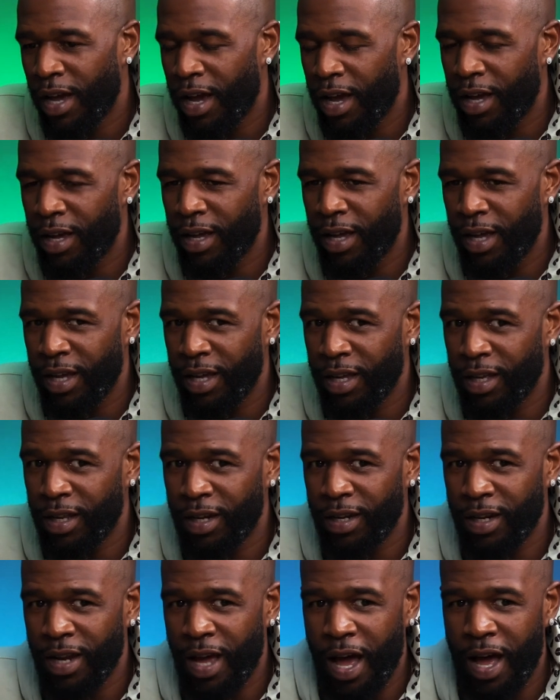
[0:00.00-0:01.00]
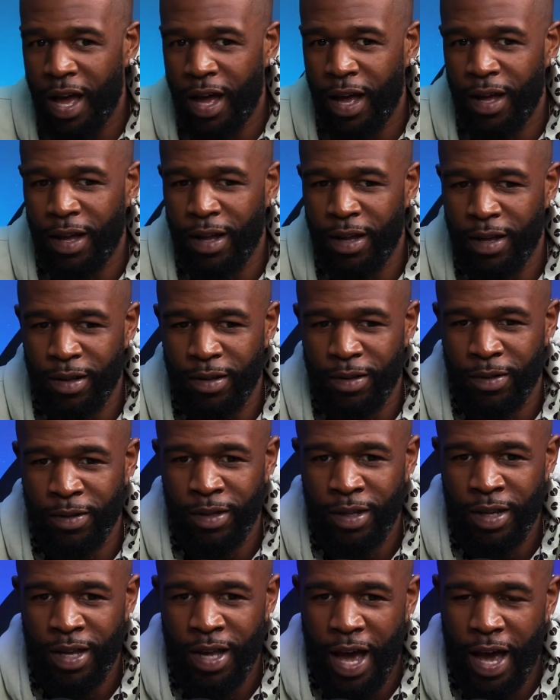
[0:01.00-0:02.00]
All right, and I
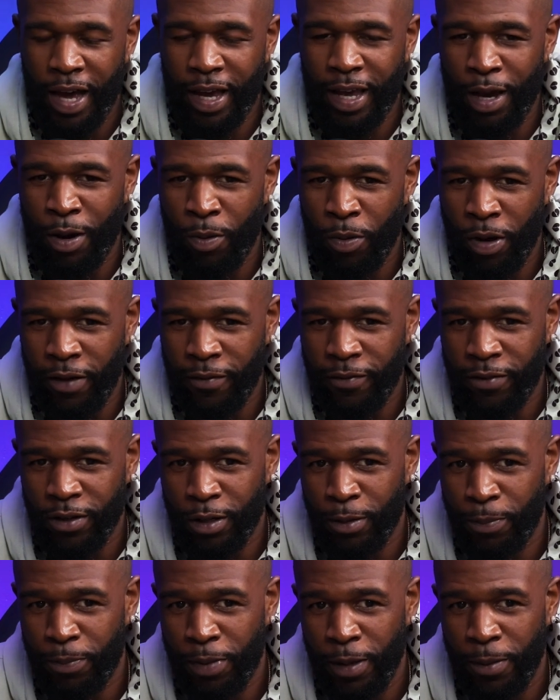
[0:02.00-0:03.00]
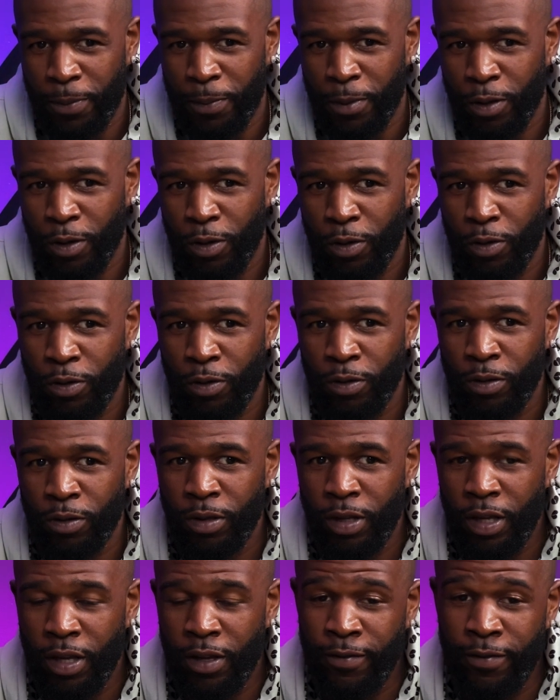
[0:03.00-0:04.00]
can't wait for the people
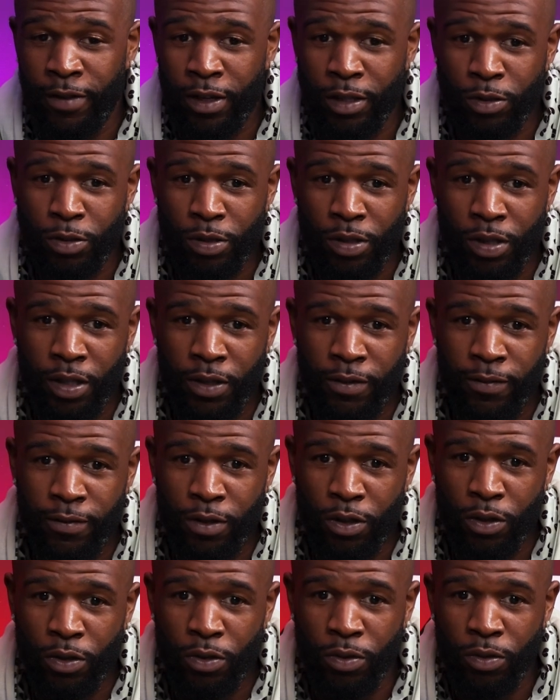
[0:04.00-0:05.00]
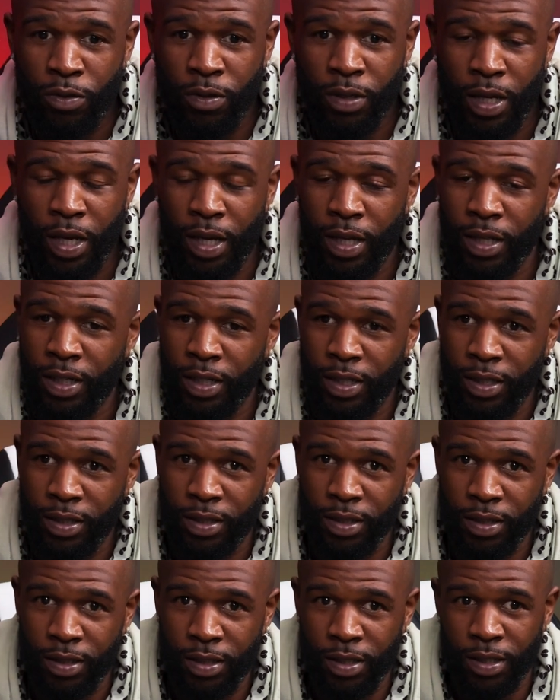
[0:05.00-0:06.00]
who eventually view and
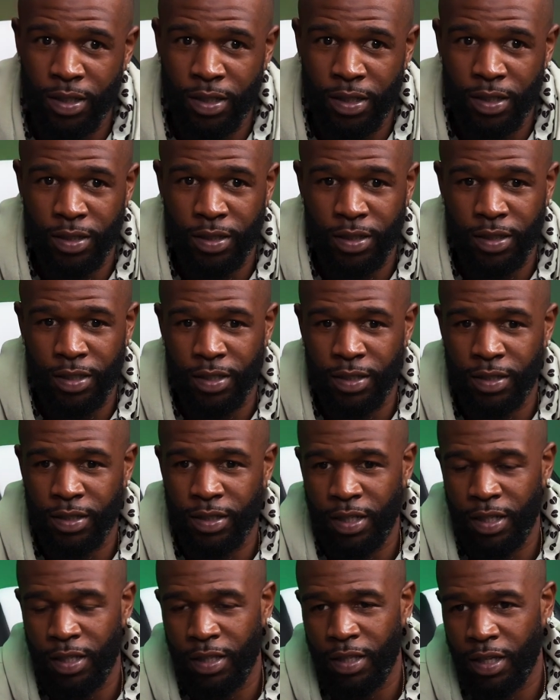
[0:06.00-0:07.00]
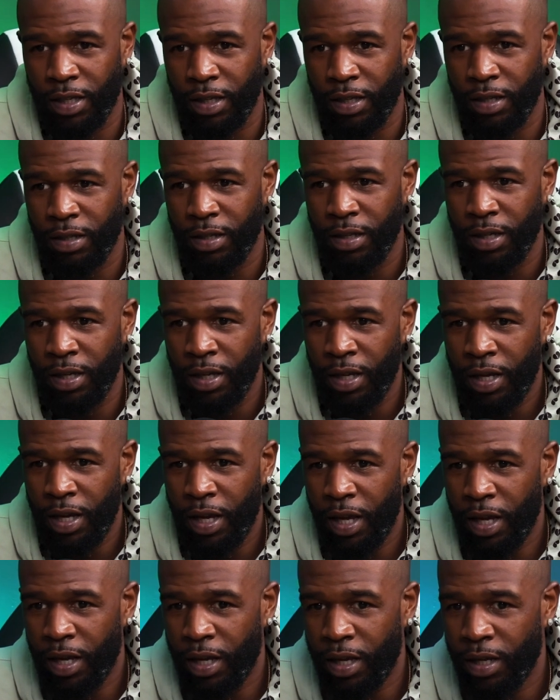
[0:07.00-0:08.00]
listen to this to see that.
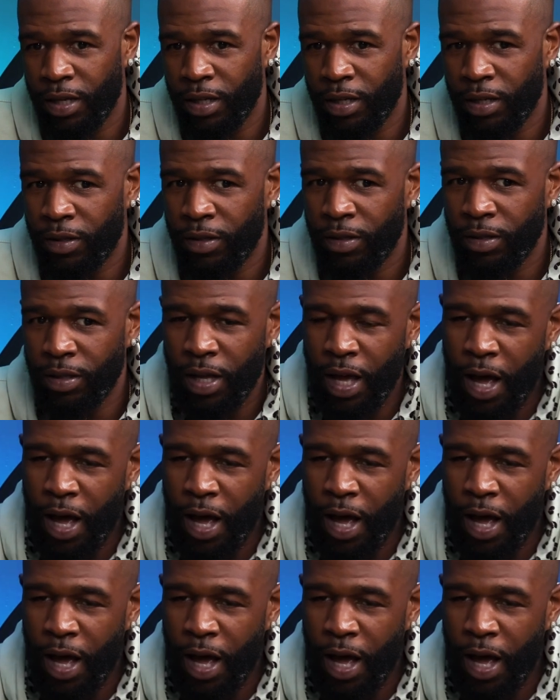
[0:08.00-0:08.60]
And